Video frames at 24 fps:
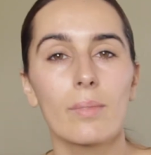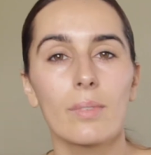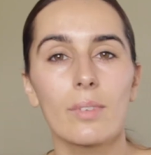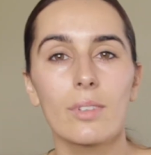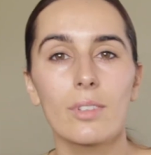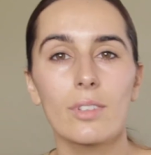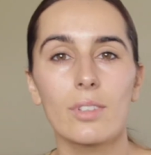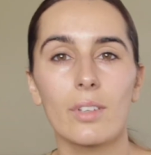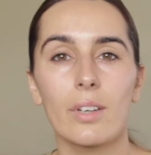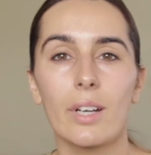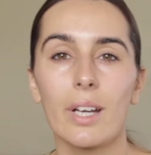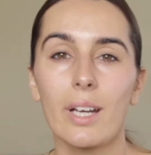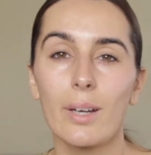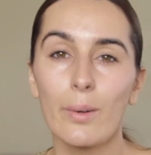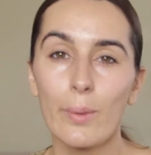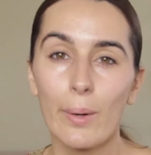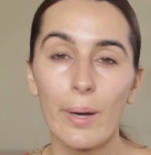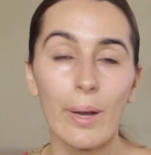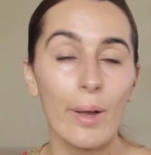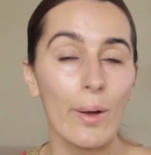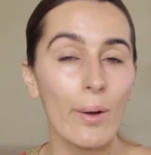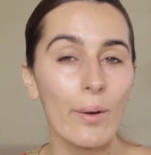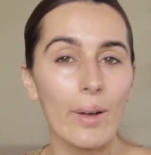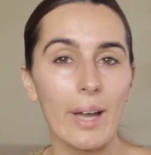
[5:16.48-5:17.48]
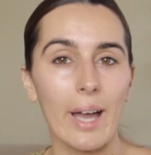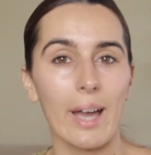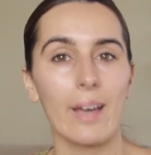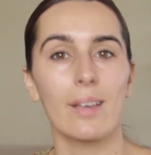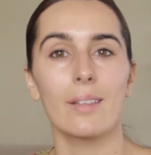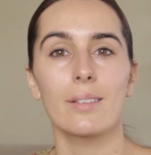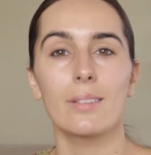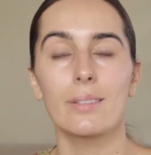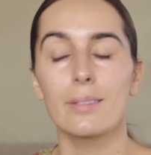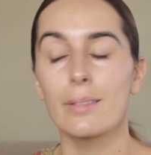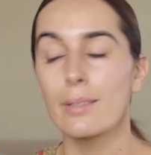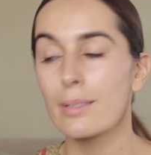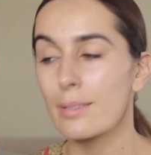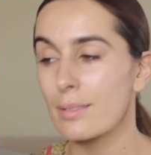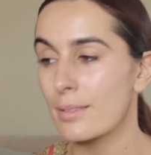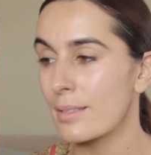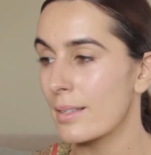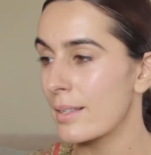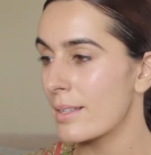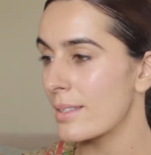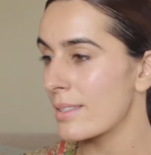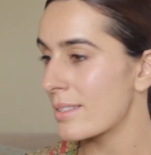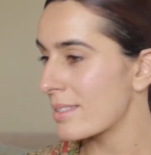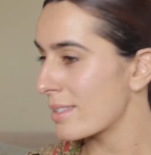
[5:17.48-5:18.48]
So here we go, guys. This
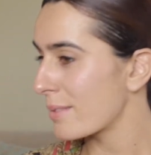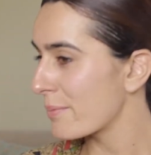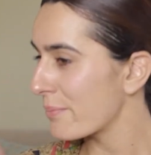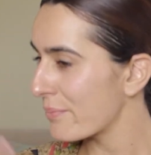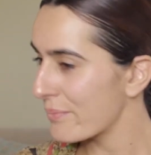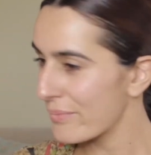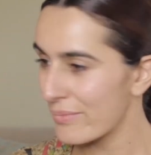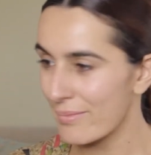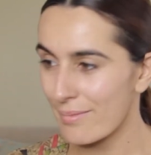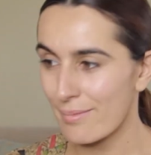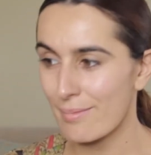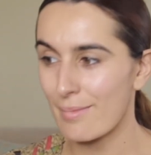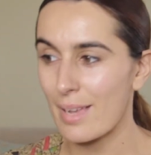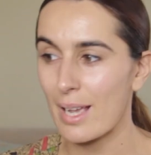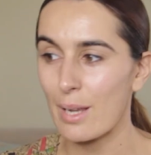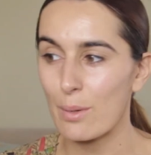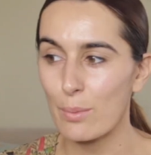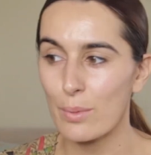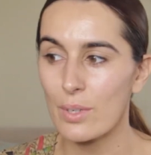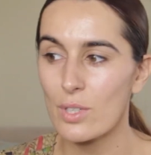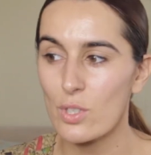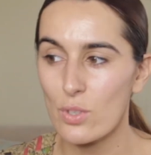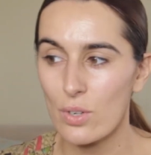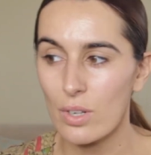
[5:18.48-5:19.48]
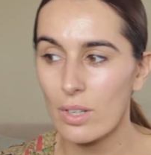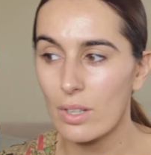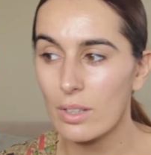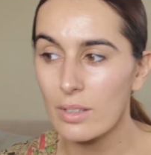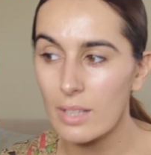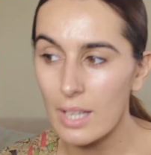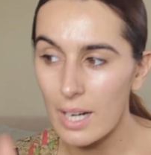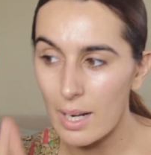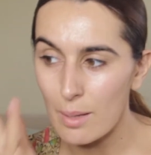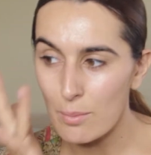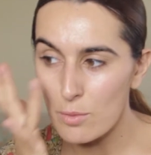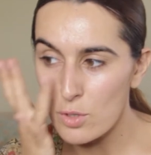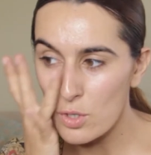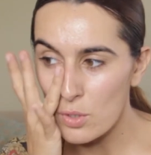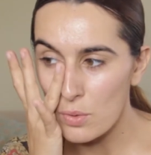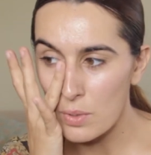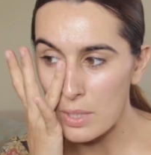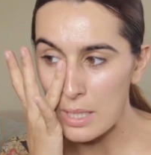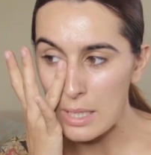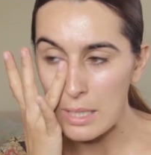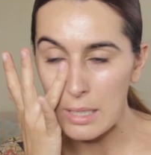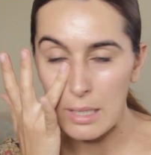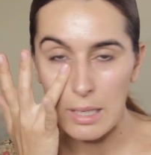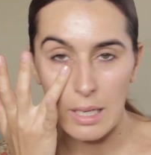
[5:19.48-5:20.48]
is my ritual that I'm
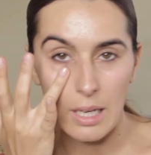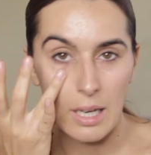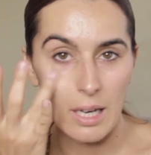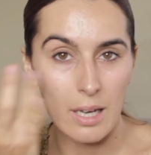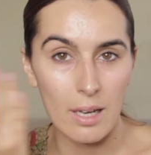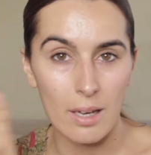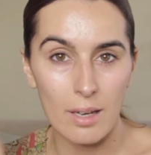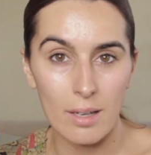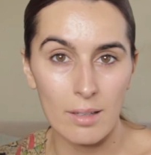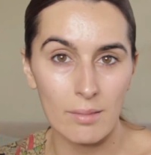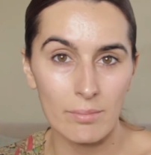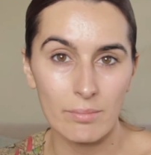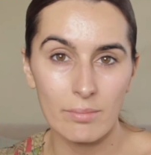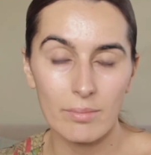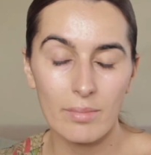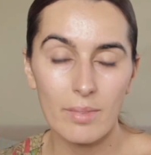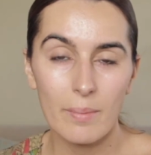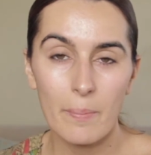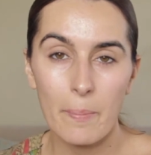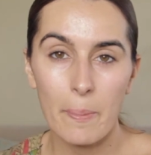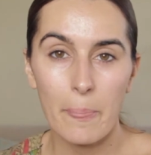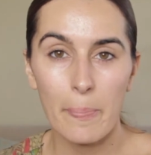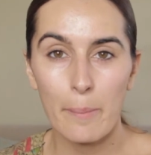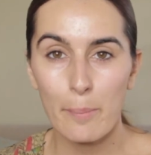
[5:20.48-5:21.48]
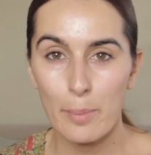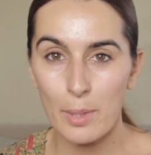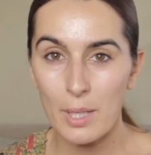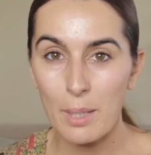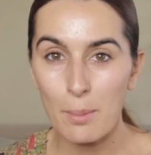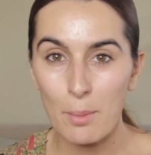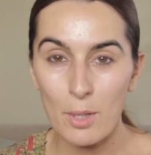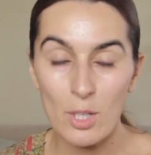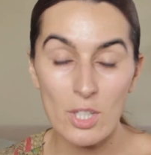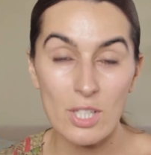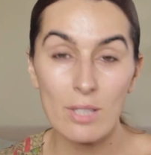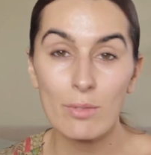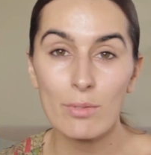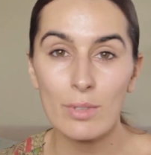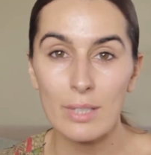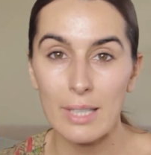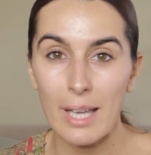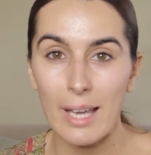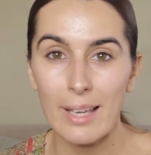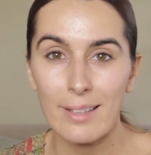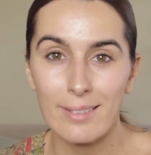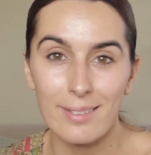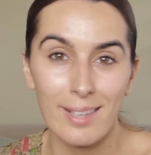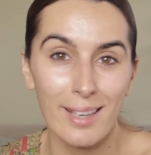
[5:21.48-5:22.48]
doing pretty much every
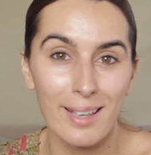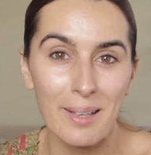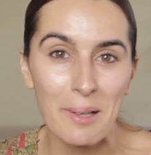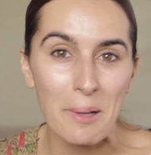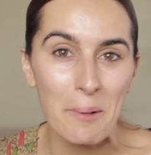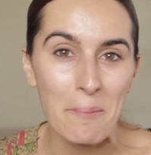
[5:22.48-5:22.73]
night.